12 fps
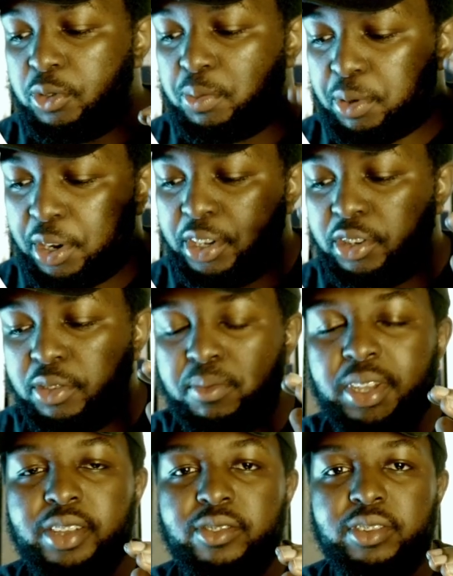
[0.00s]
point to
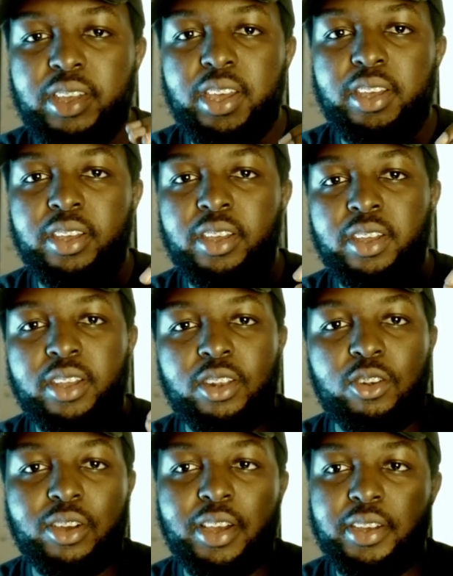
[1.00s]
me and say, look,